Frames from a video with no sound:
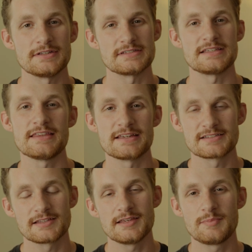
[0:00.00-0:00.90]
To say that
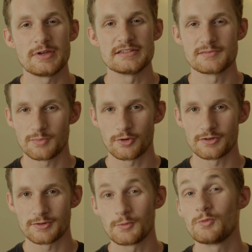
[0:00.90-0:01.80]
sleep is
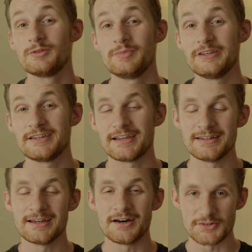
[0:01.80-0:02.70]
important would be
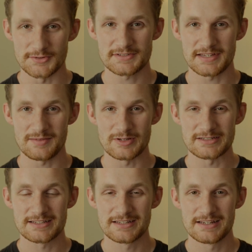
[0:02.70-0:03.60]
an
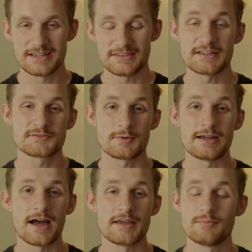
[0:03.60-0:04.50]
understatement. That's
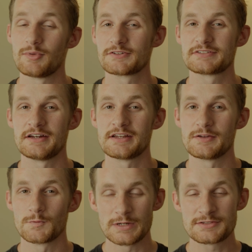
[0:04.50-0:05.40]
why I embarked on
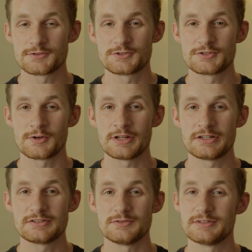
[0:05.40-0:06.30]
a research
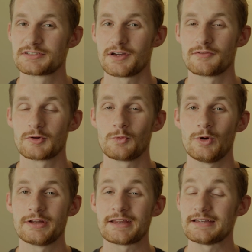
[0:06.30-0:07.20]
journey to discover
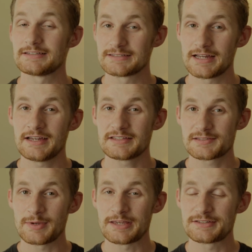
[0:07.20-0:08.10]
what a
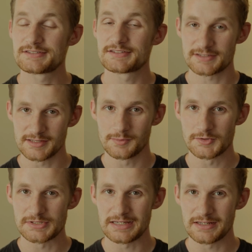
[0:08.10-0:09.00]
science-based sleep
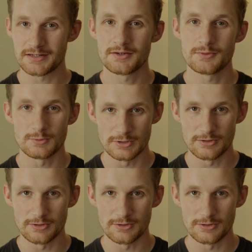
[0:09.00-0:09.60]
routine would